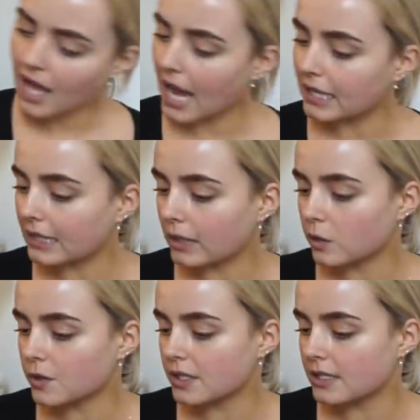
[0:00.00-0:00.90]
And then they
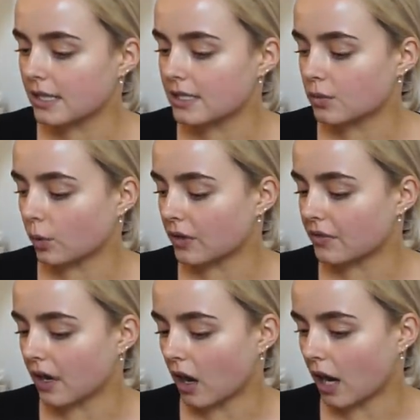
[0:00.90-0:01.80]
also sent one of
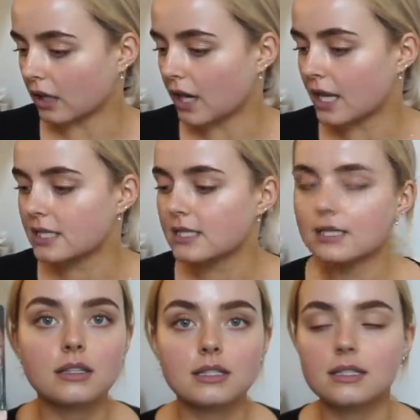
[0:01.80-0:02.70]
their
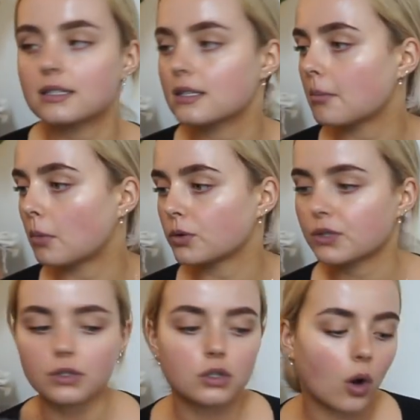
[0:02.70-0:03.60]
highlighters. This is in
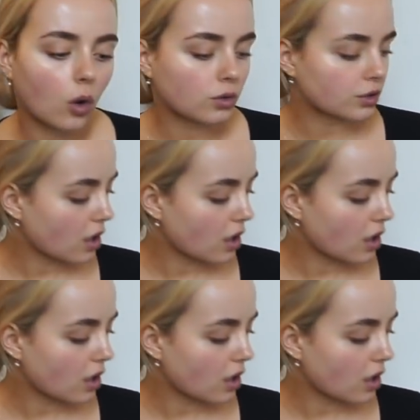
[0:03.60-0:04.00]
molten gold.